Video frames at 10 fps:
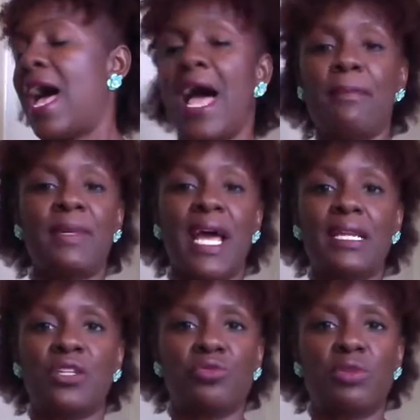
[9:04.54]
I'm
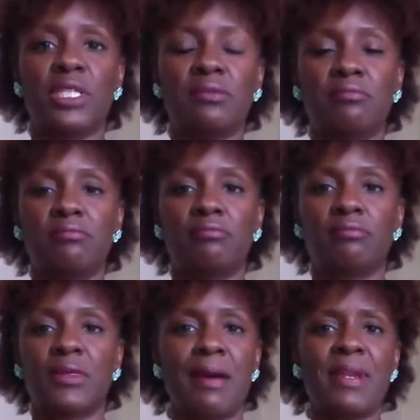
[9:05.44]
not doing,
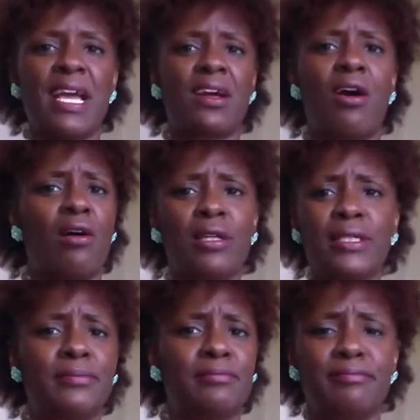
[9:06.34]
I'm not
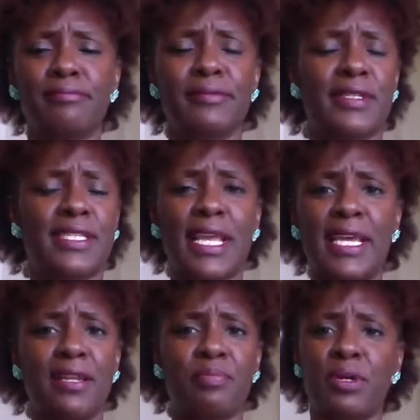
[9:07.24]
calling
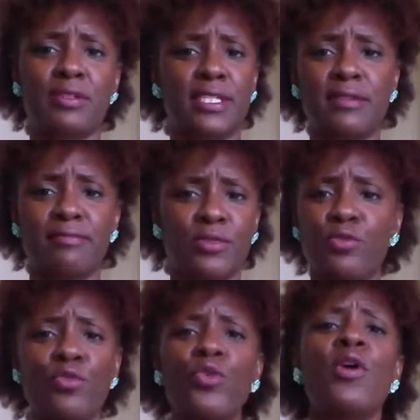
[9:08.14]
said person,
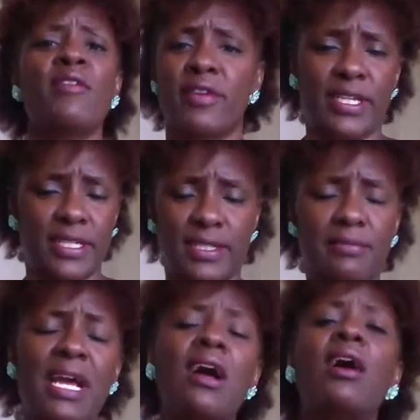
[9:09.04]
who, whoever it is. I'm
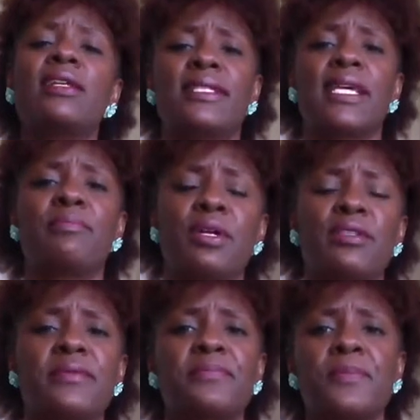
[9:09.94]
not calling said person.